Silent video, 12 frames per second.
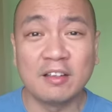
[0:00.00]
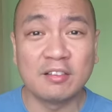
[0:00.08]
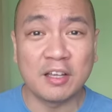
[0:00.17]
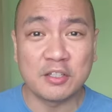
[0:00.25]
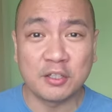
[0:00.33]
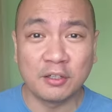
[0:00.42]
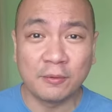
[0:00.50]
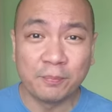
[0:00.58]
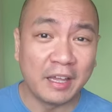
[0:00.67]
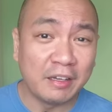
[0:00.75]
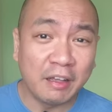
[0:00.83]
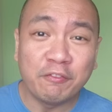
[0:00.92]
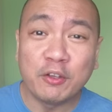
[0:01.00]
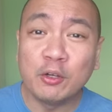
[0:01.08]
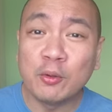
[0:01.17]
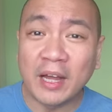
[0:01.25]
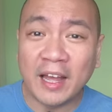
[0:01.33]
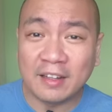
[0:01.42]
trading session. And if
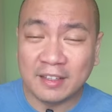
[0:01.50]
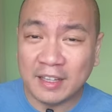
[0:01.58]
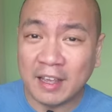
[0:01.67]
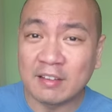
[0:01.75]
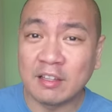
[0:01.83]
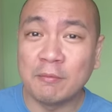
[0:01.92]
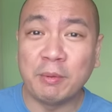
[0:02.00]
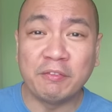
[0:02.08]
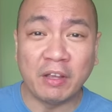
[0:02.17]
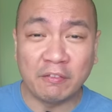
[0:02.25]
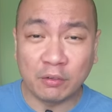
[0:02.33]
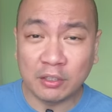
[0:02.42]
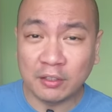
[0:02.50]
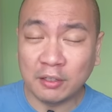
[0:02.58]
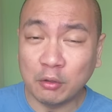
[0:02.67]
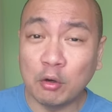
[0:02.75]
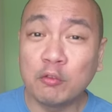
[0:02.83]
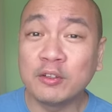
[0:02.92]
you look at the S&P
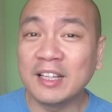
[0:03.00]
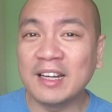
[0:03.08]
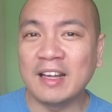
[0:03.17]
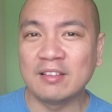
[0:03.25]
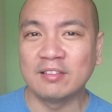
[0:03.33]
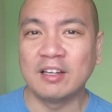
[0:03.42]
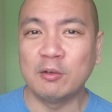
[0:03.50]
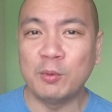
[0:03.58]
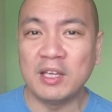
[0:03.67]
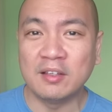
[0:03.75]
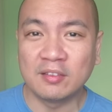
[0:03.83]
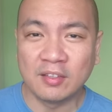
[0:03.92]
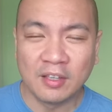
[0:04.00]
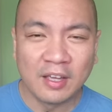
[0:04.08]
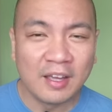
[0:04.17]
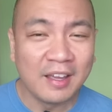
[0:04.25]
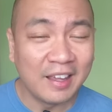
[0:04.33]
500 over the last 3 weeks,